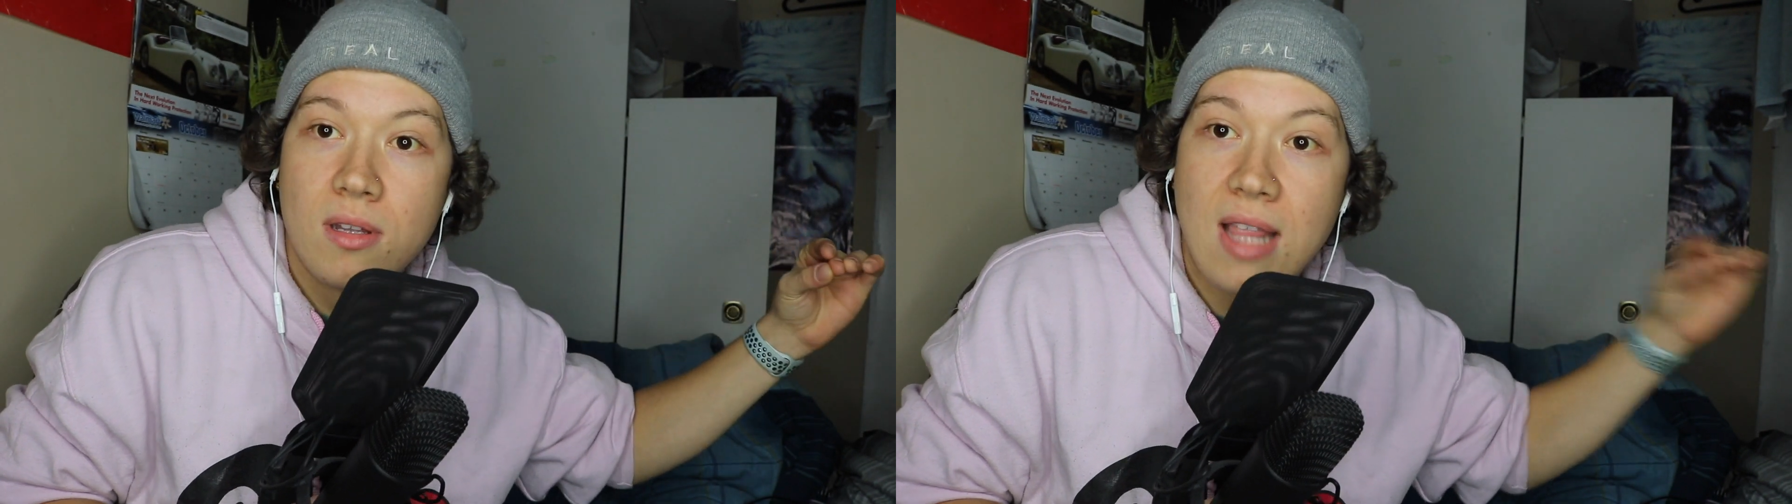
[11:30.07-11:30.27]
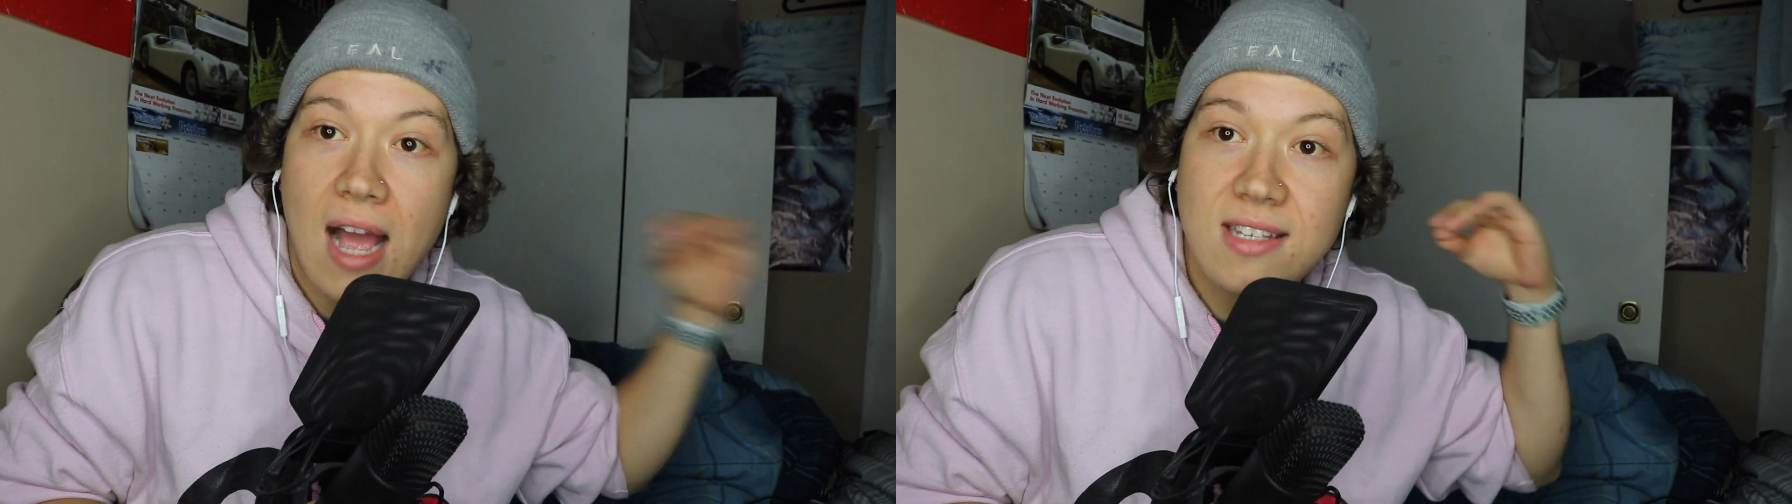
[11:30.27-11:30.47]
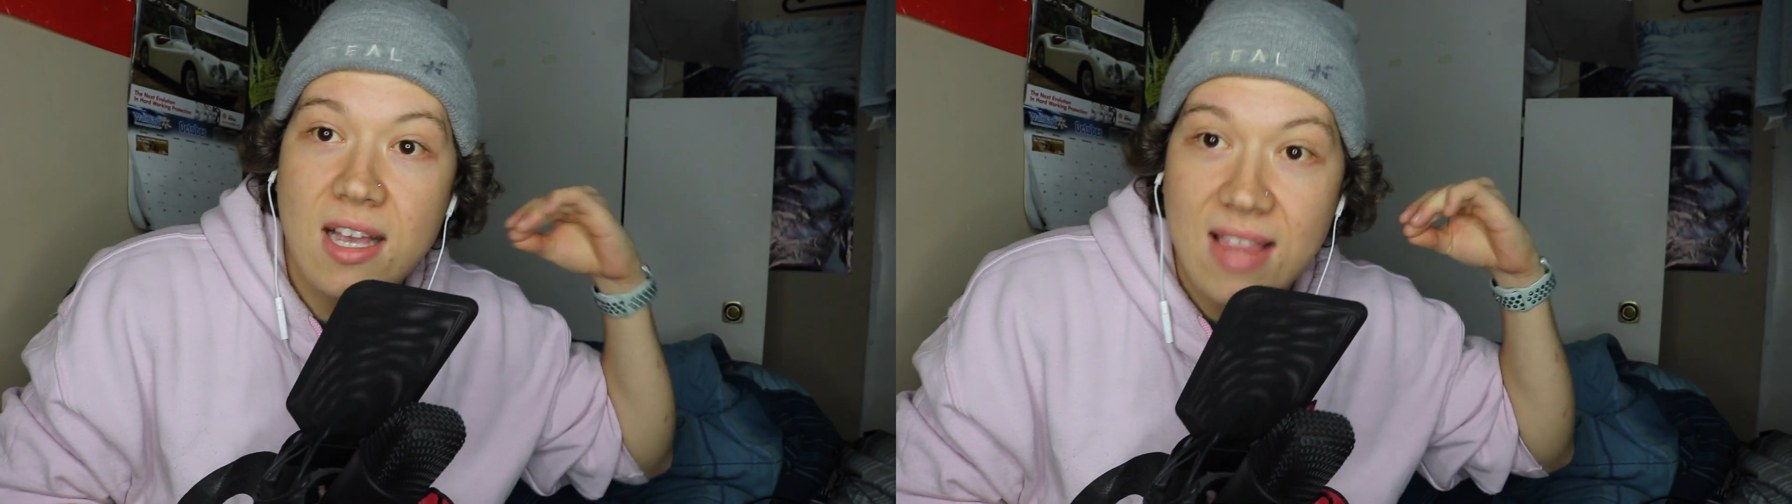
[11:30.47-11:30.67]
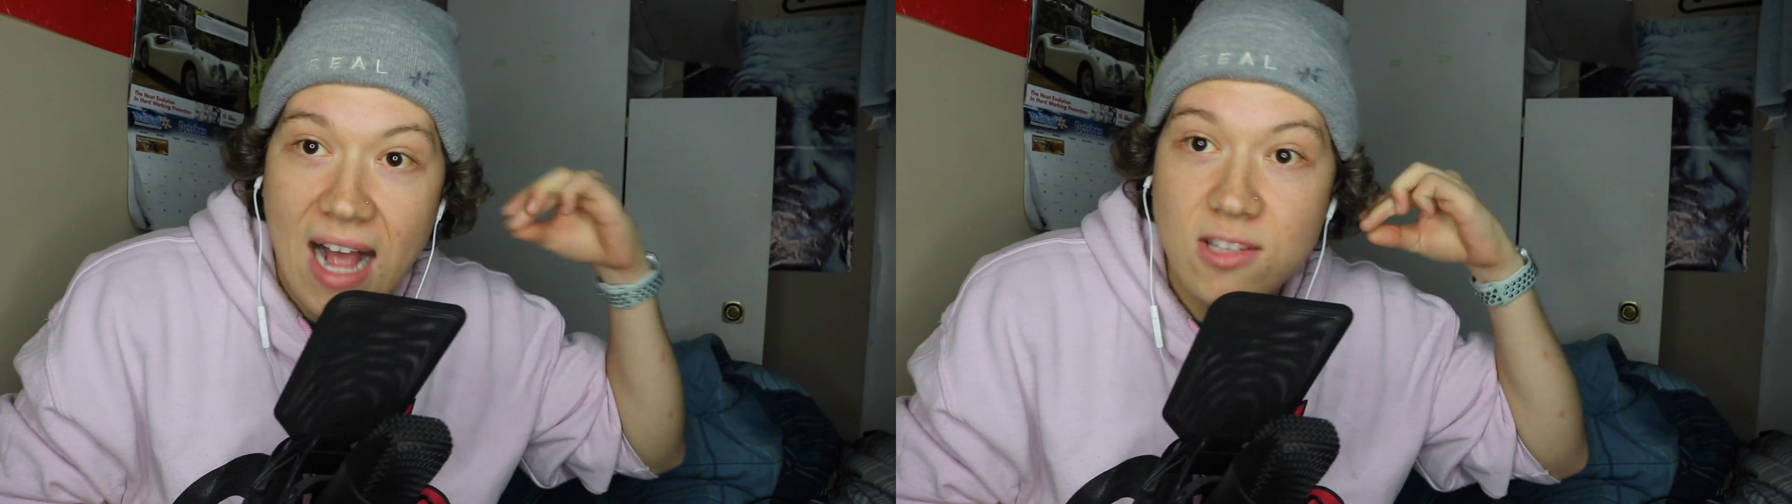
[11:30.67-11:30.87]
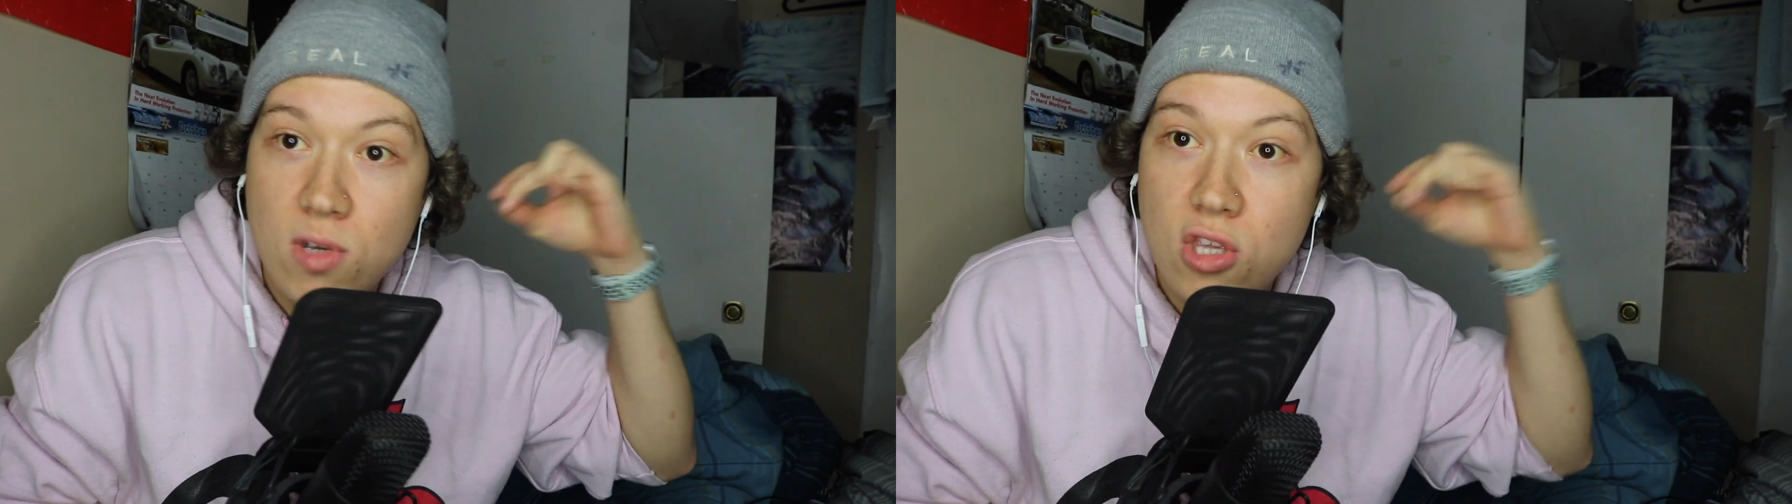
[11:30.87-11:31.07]

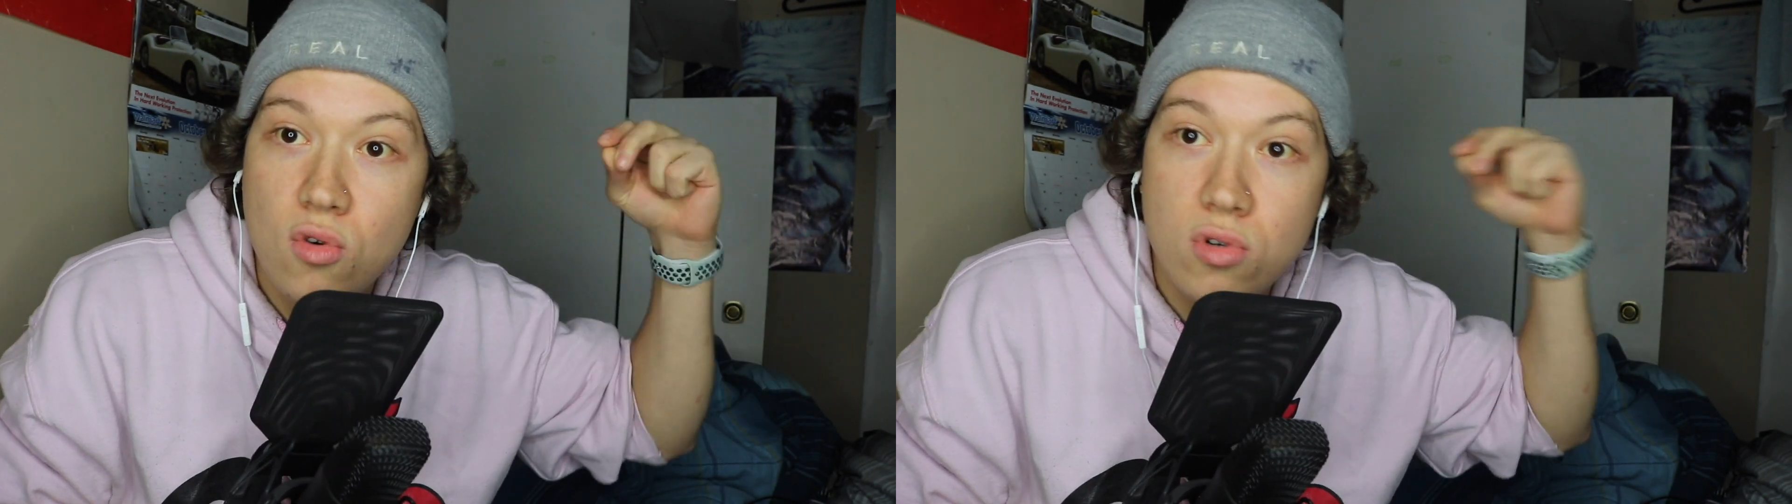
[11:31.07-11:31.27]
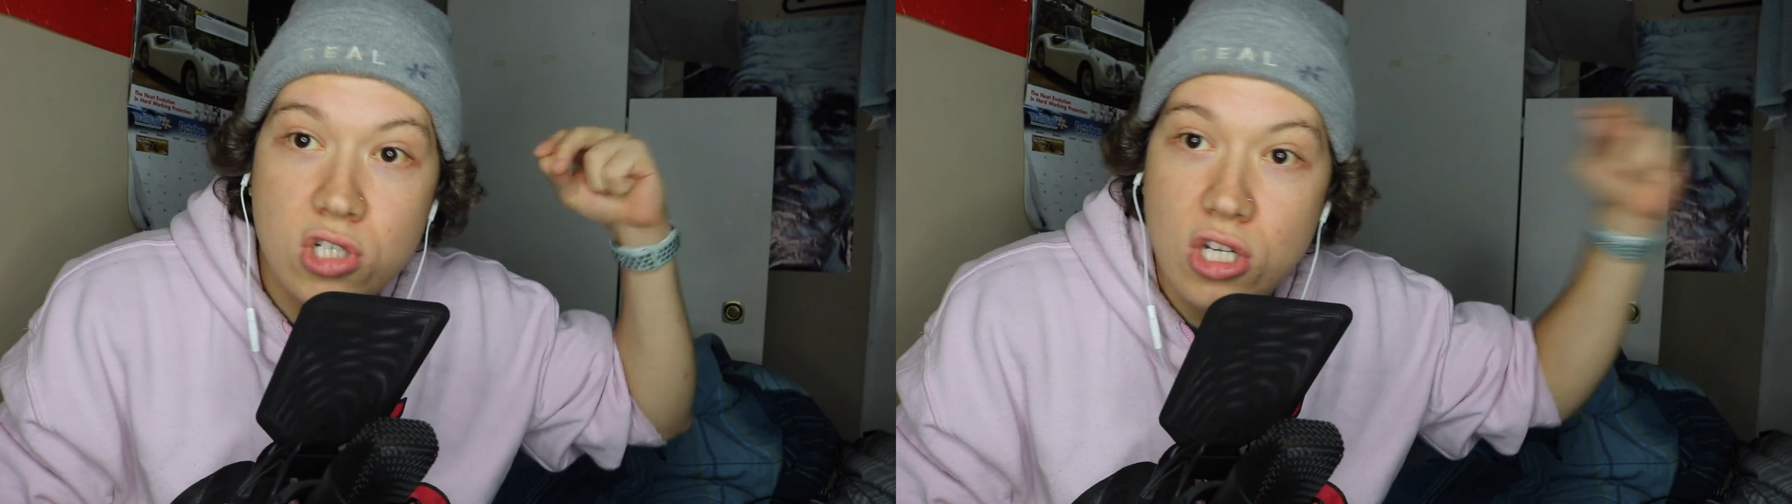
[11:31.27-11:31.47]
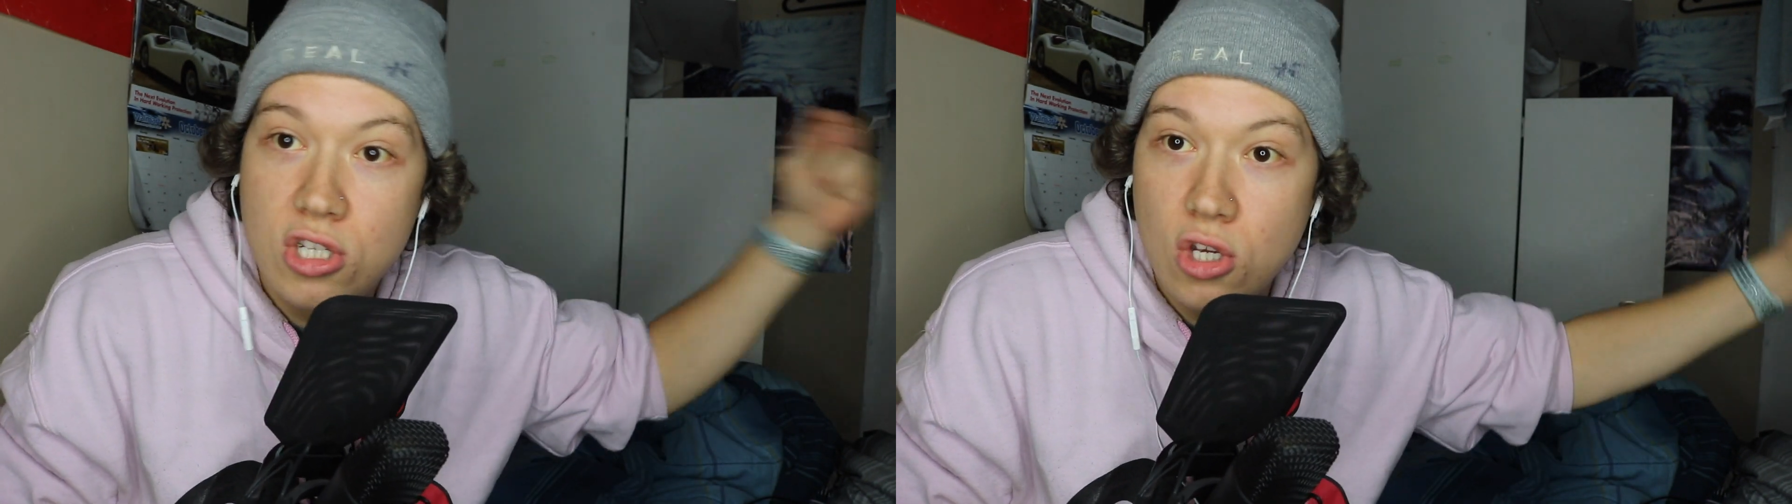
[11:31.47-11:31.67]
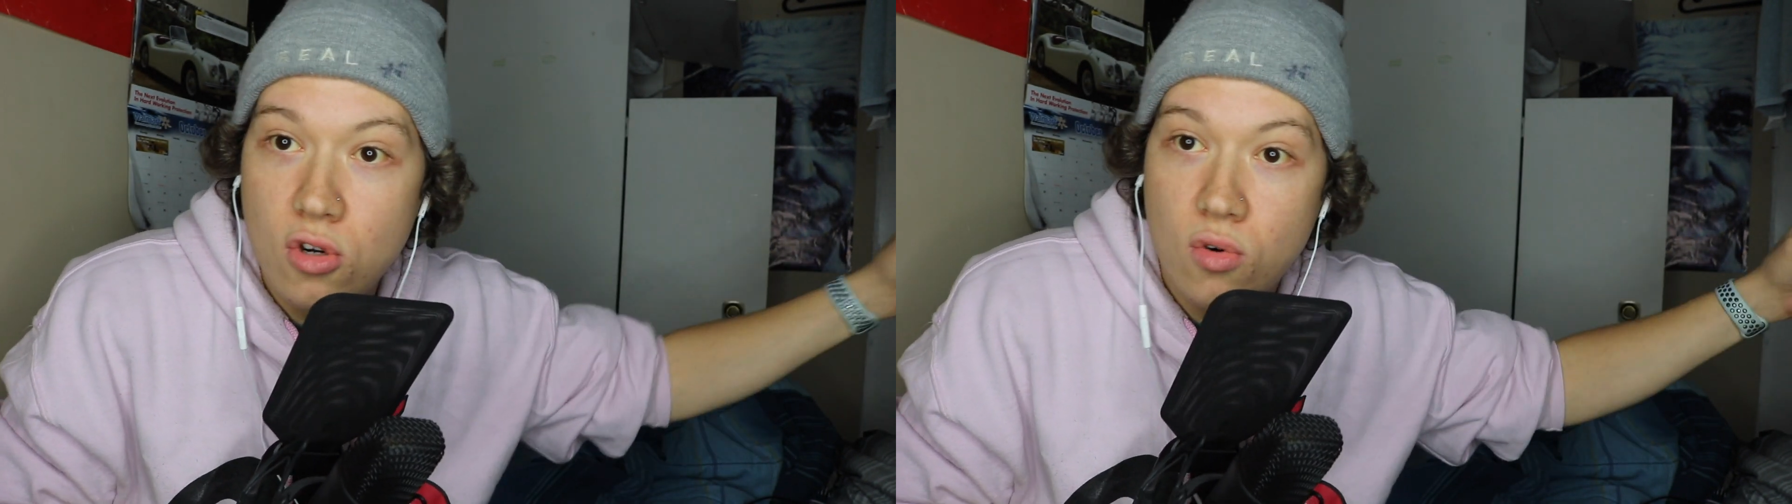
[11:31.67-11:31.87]
That's what you should do,